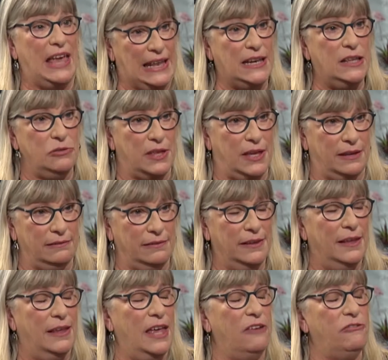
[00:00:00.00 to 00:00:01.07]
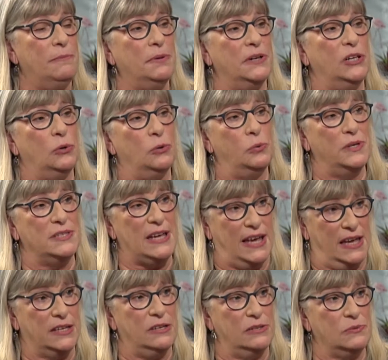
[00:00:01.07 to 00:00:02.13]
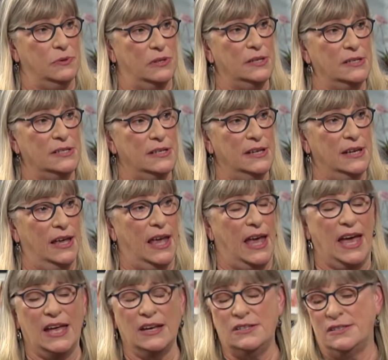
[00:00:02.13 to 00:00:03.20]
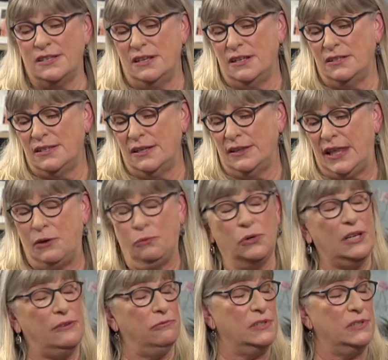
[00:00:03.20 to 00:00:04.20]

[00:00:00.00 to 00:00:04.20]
anything, everybody always argues with it yes. and says that they would have